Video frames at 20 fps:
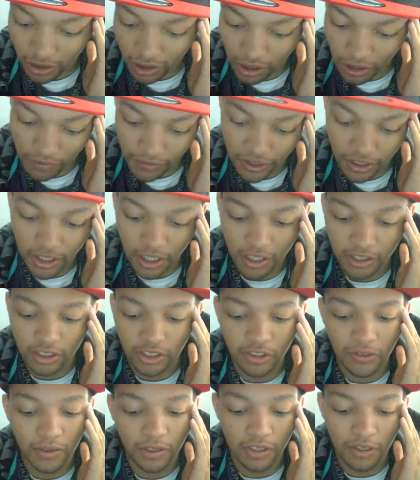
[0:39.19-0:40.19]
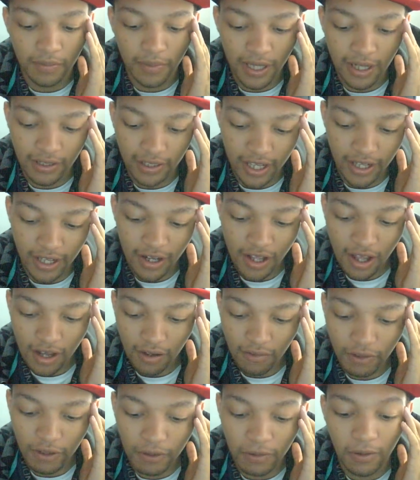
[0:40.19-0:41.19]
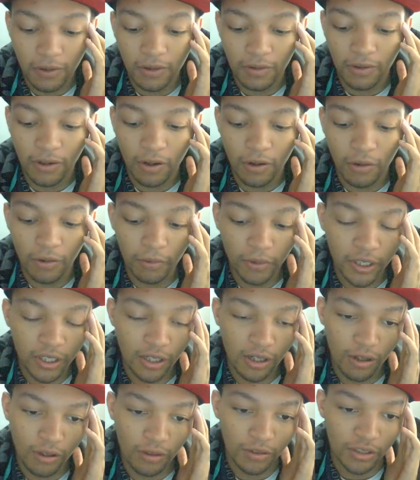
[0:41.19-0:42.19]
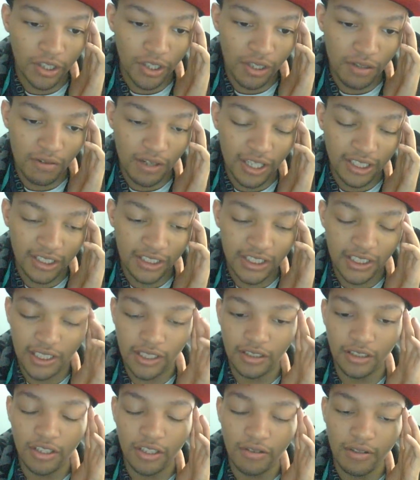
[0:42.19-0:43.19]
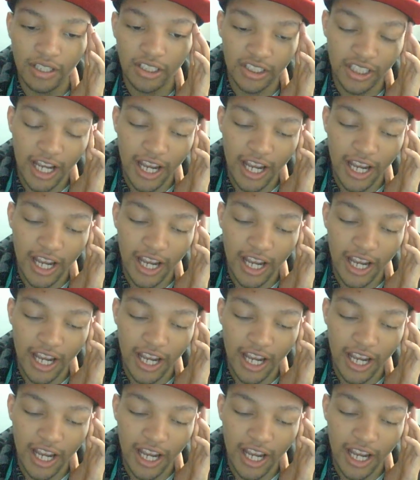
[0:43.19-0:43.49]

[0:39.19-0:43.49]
Kofi also spoke about that we could hold the U.S.